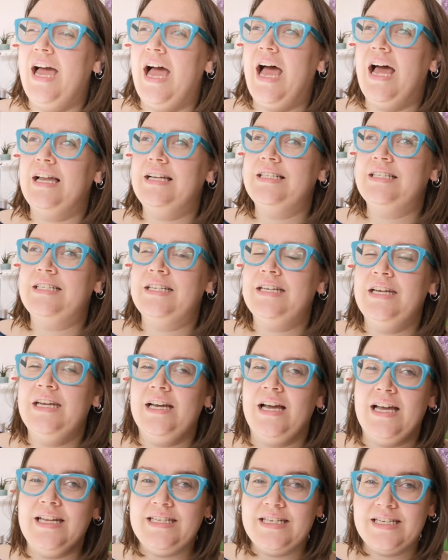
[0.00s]
And
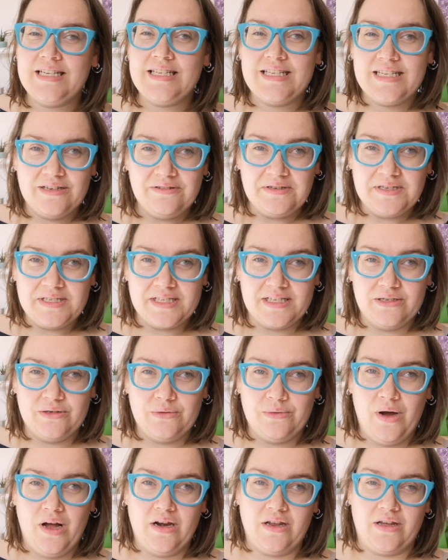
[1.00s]
I did a series a
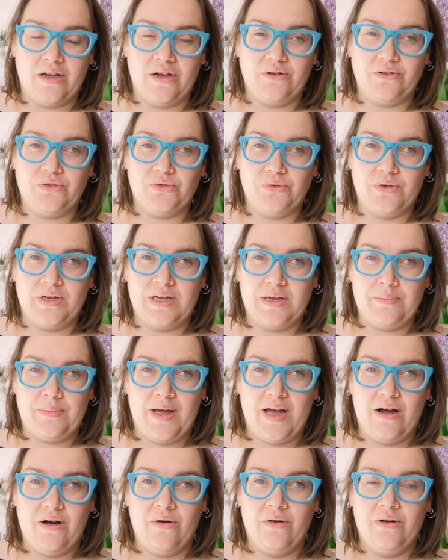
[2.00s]
little while ago talking
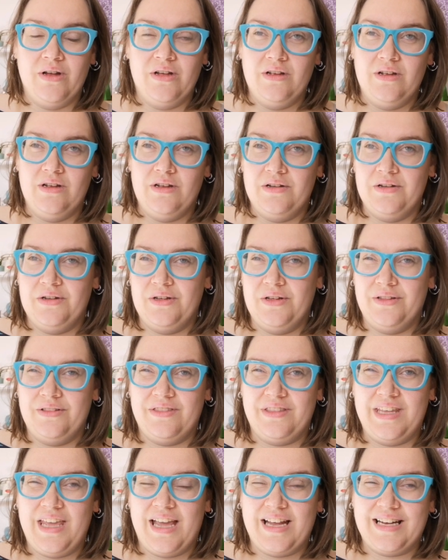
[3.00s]
about
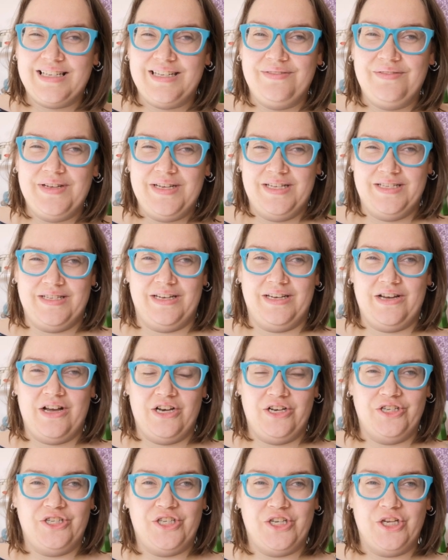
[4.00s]
the activities I
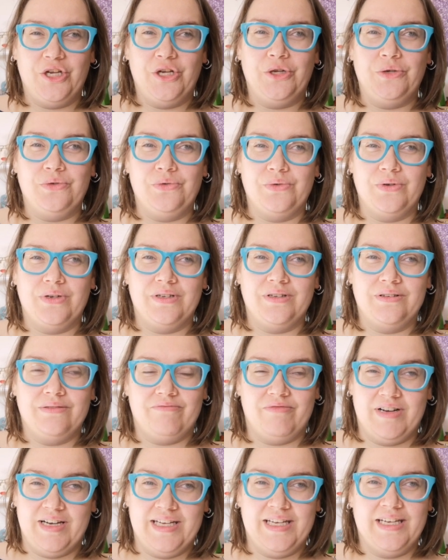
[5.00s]
kind of do
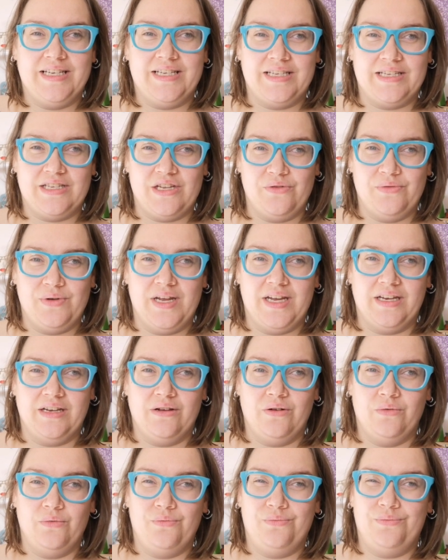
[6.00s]
related to
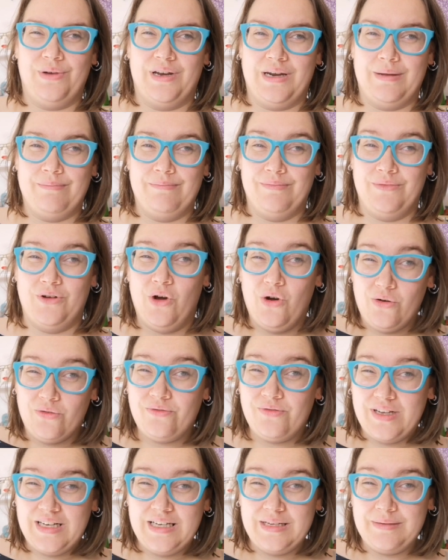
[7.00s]
sewing when I'm not
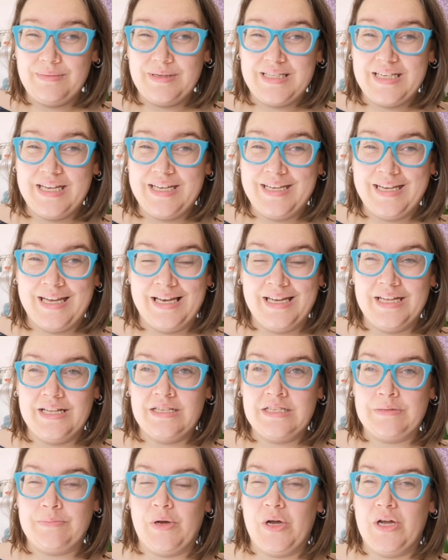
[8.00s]
feeling particularly
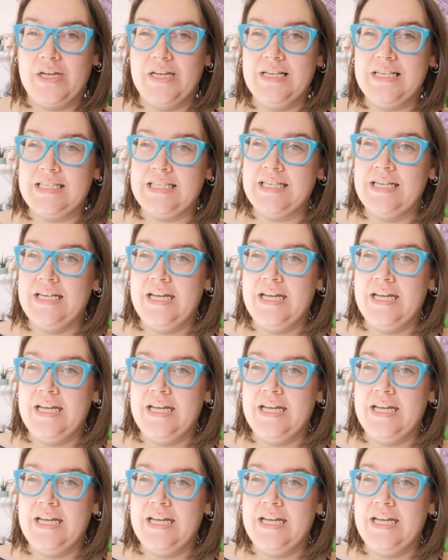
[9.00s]
inspired.